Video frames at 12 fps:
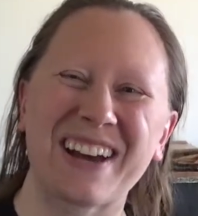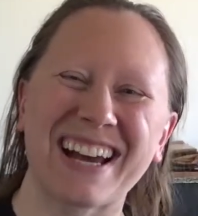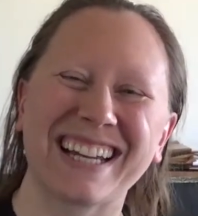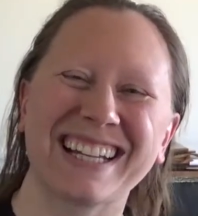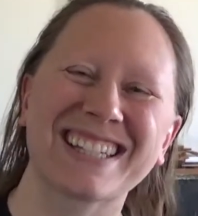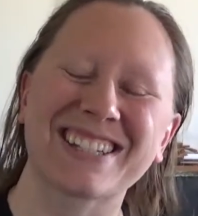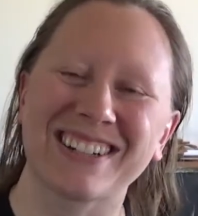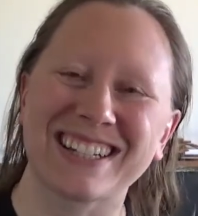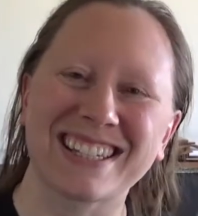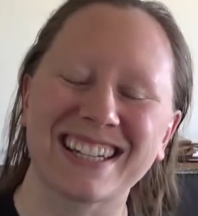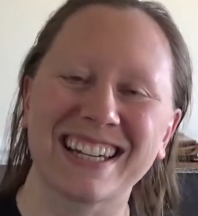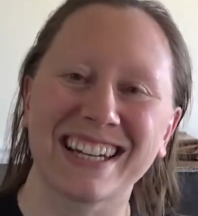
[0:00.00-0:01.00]
everybody, it's
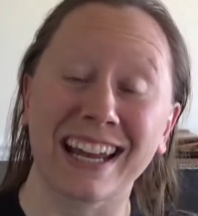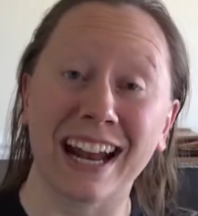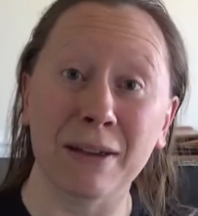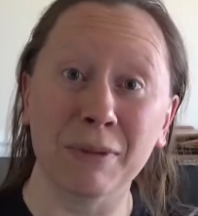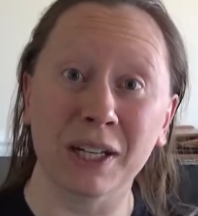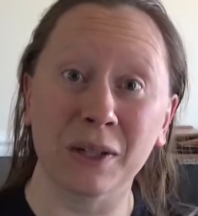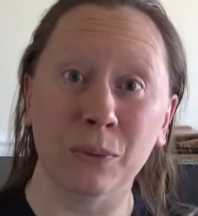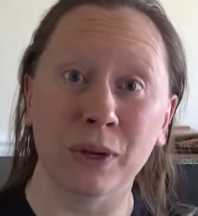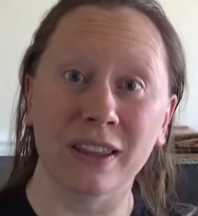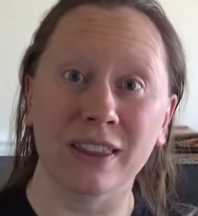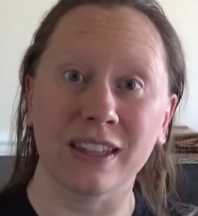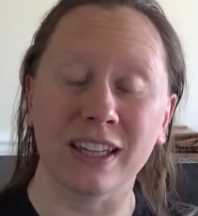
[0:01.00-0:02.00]
Kristen, and I'm here
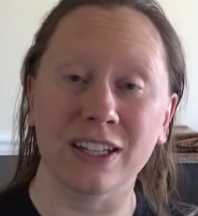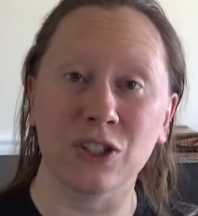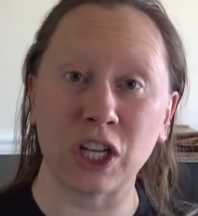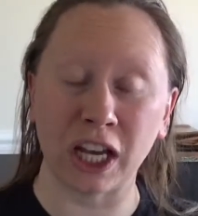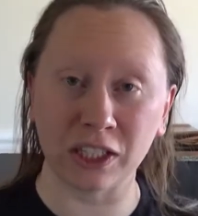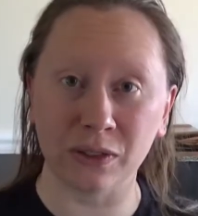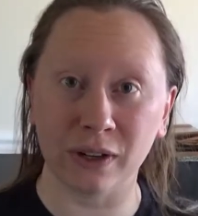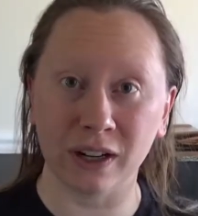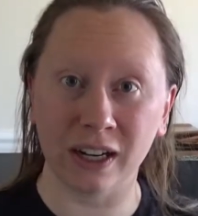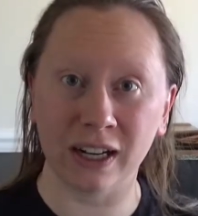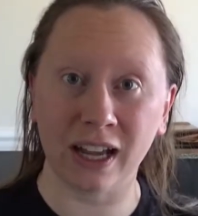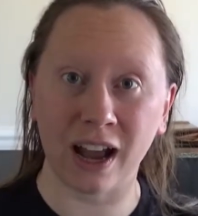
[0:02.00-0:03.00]
with the
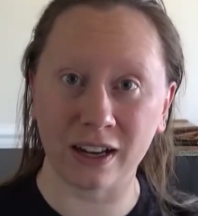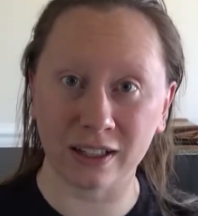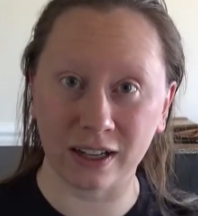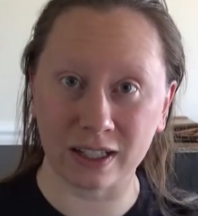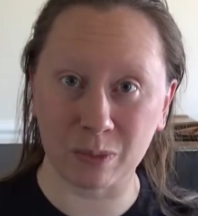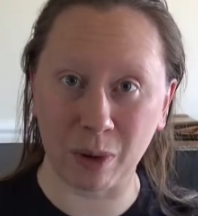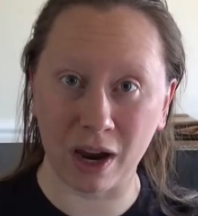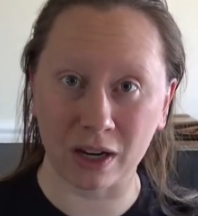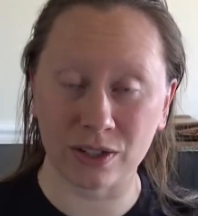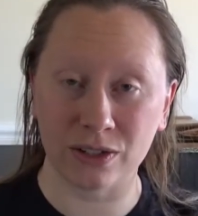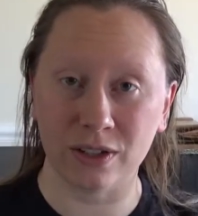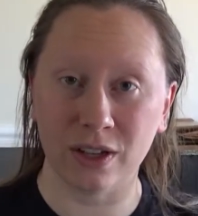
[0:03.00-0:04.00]
January Cotton Cuts
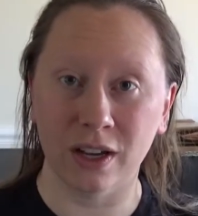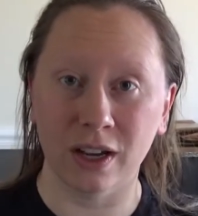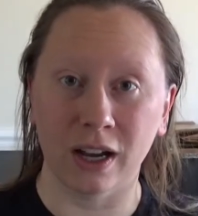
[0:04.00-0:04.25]
box